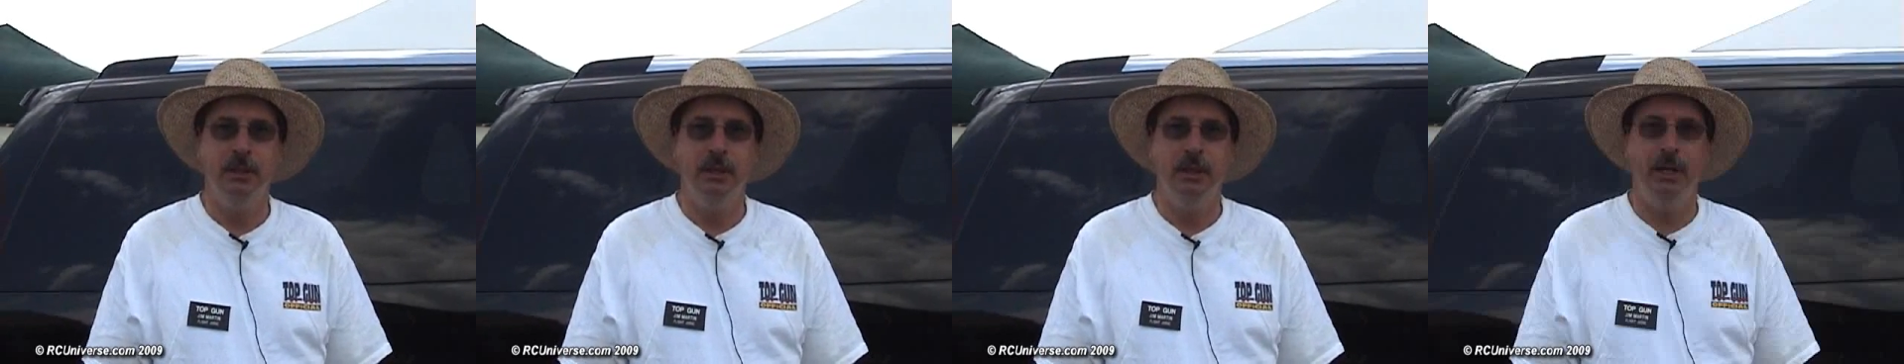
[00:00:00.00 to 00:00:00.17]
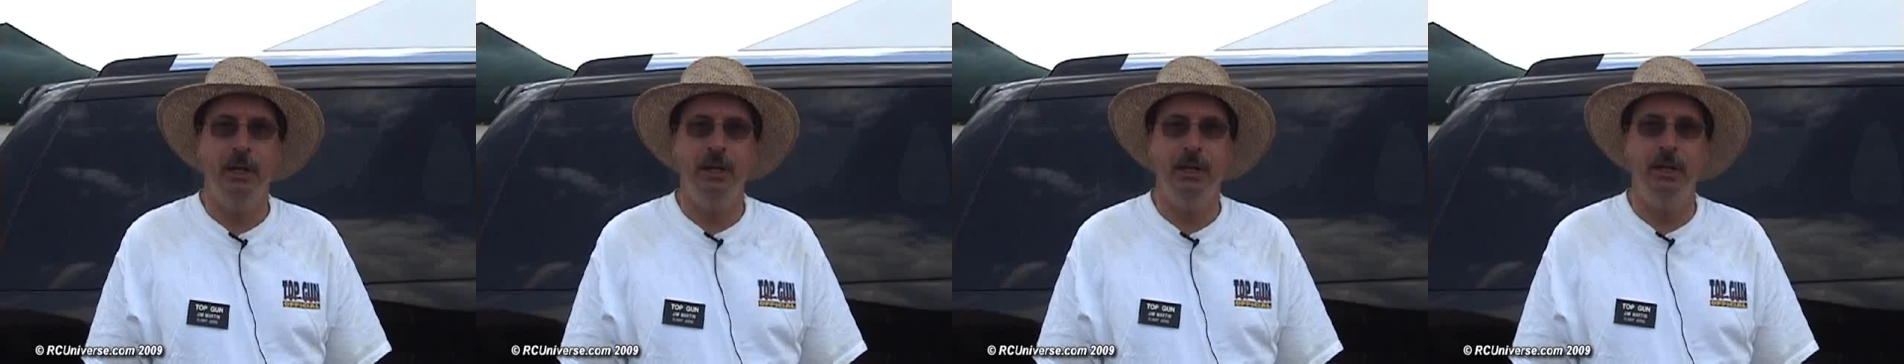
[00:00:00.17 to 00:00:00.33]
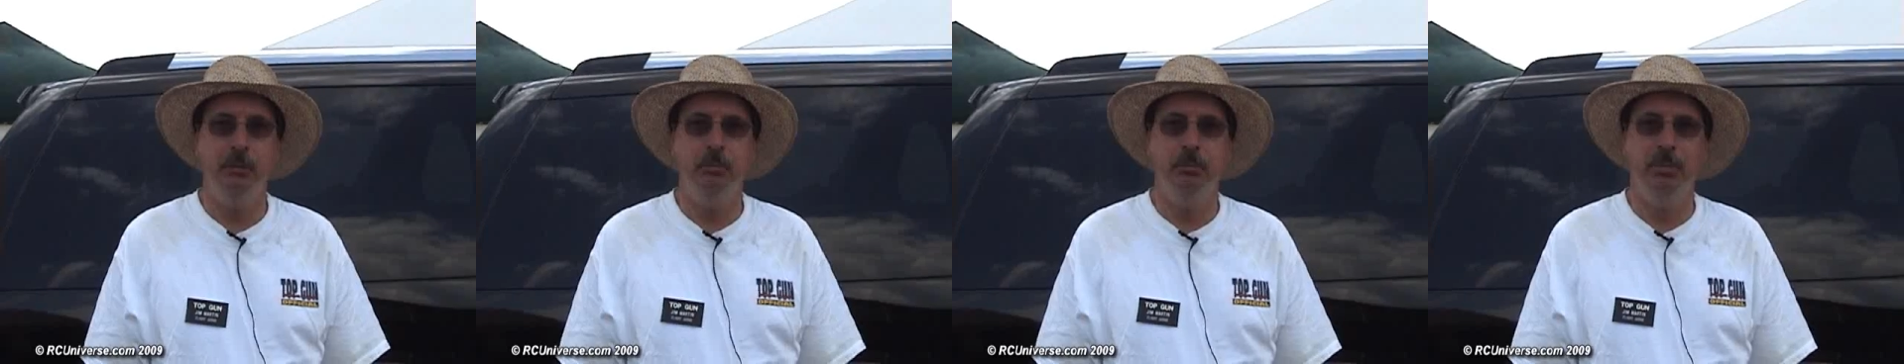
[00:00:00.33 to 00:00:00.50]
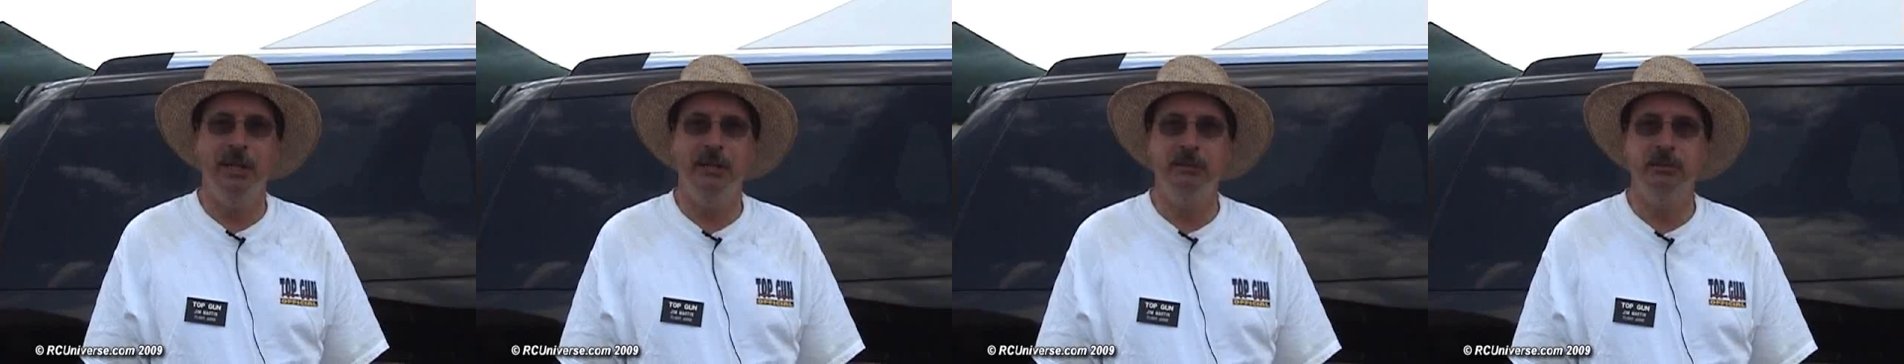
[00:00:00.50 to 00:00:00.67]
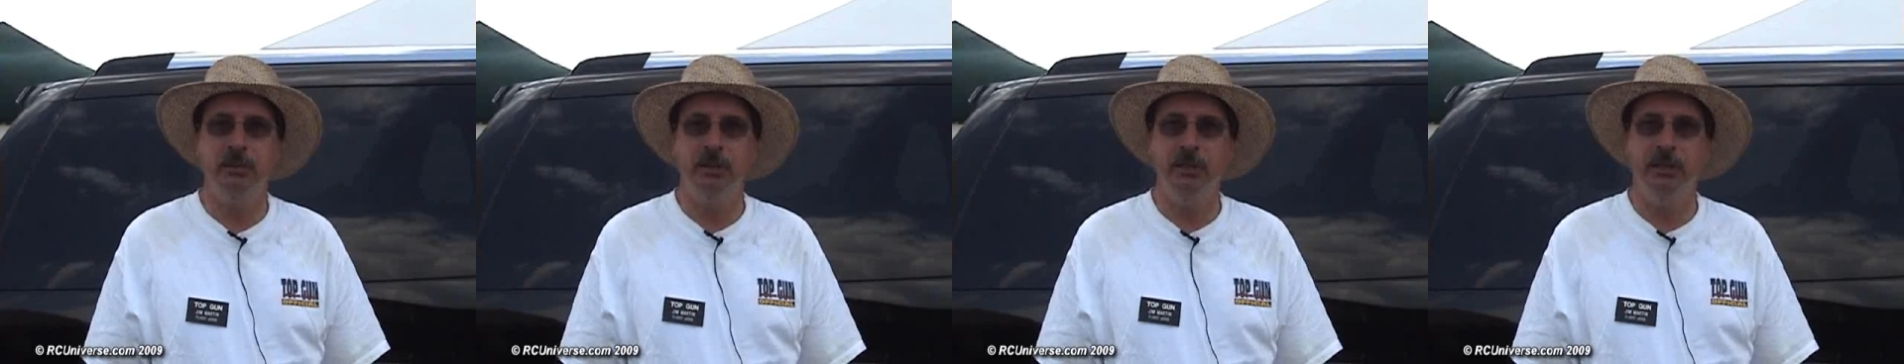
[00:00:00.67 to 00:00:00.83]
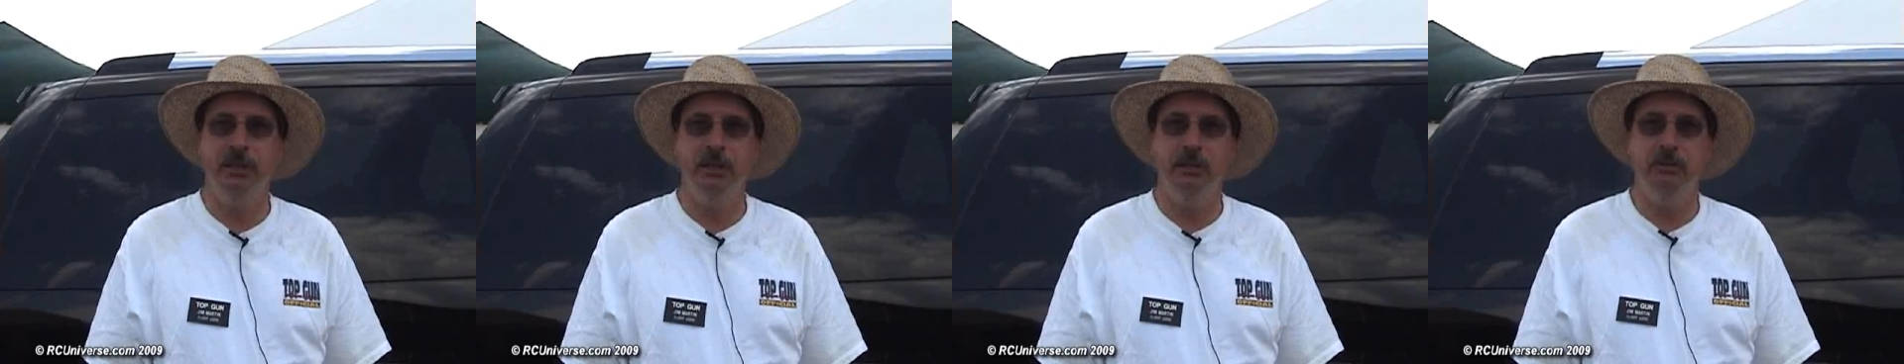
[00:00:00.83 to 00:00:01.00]
and
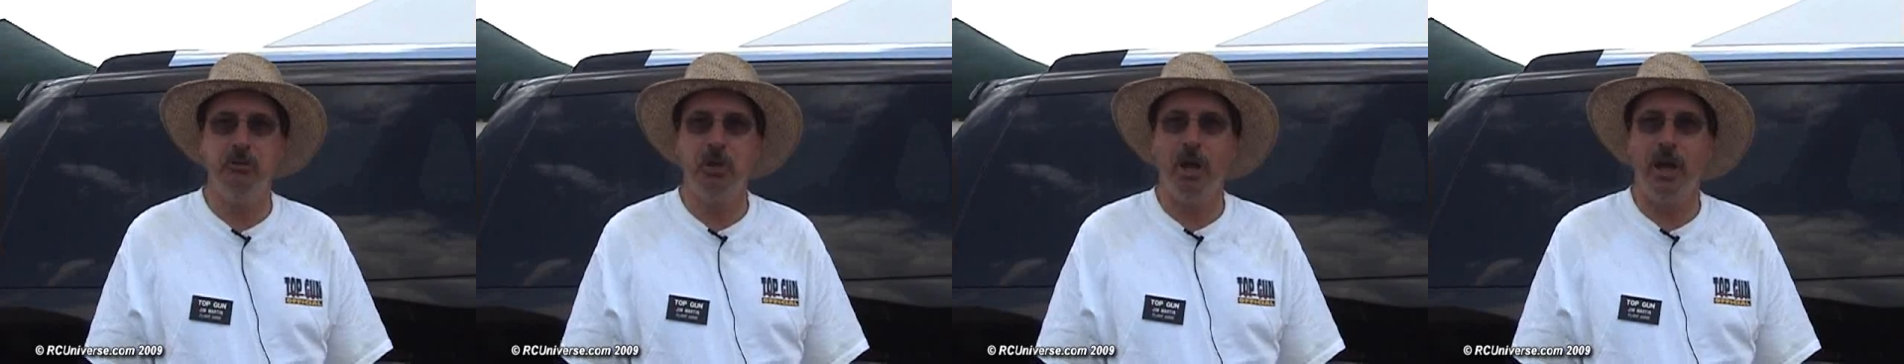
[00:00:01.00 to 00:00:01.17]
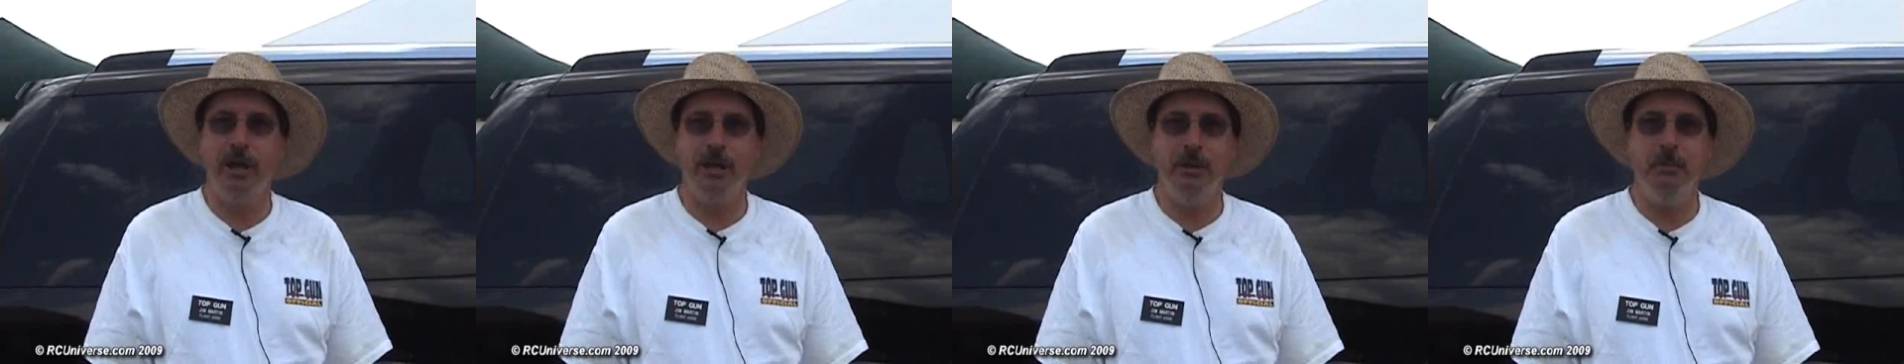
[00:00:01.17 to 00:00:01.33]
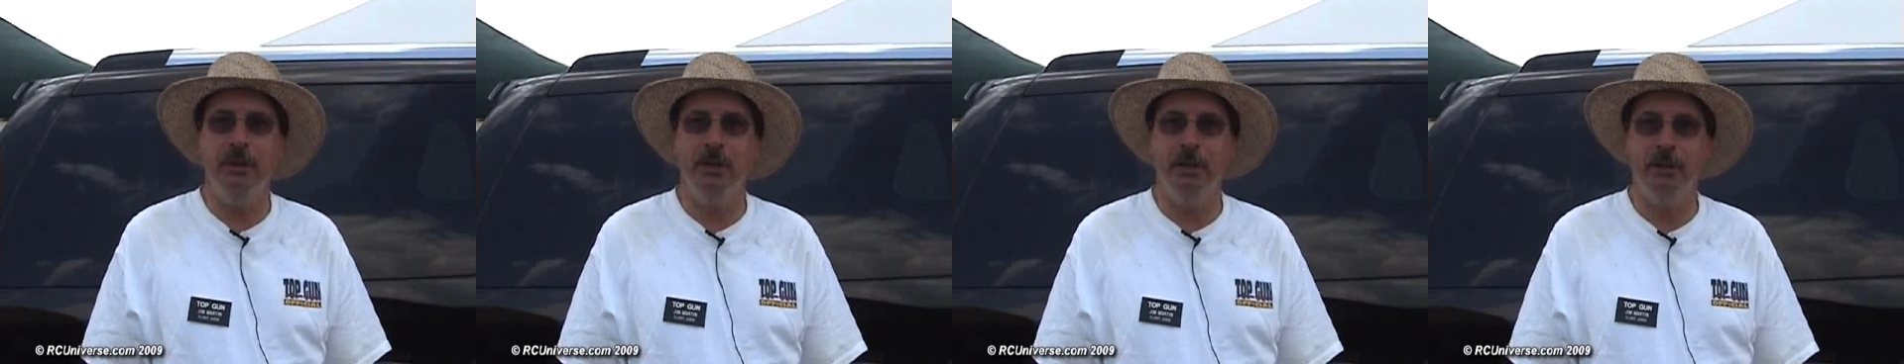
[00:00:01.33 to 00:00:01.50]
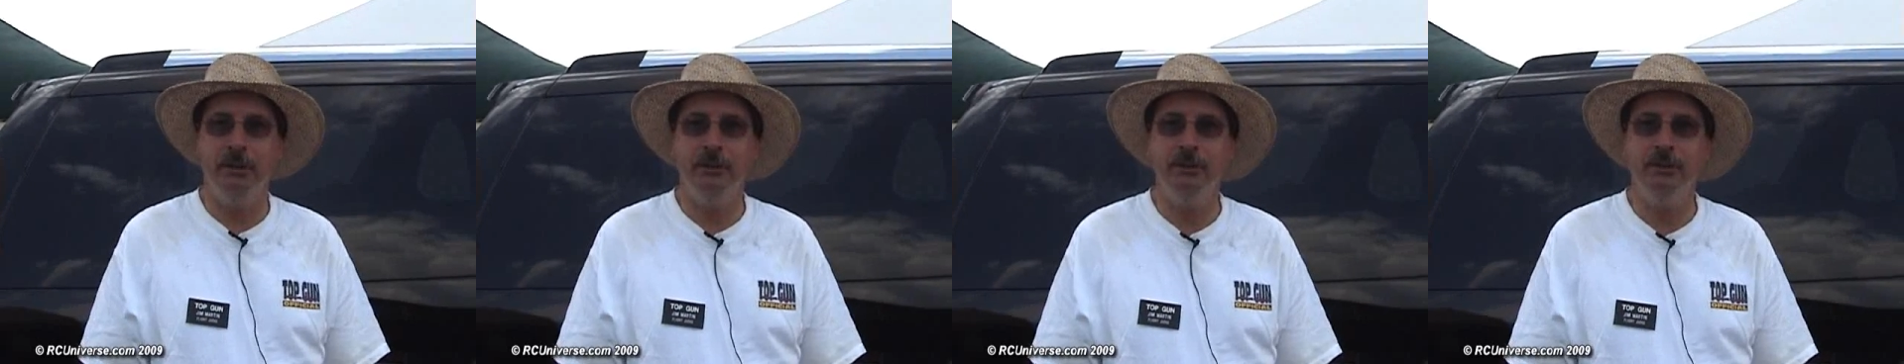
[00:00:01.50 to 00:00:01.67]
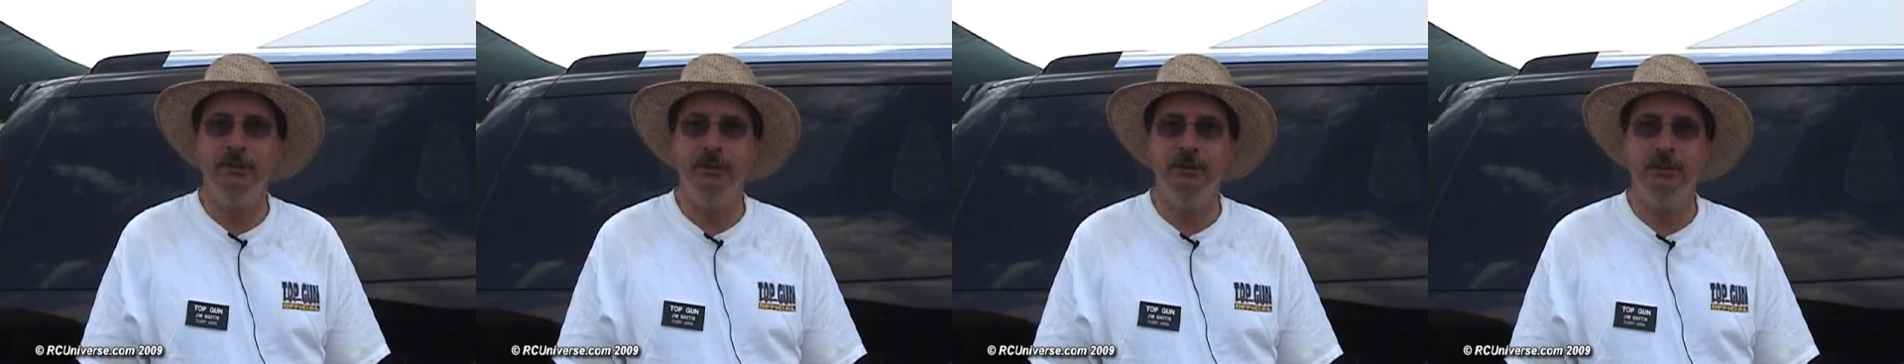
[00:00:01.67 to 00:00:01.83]
basically the timing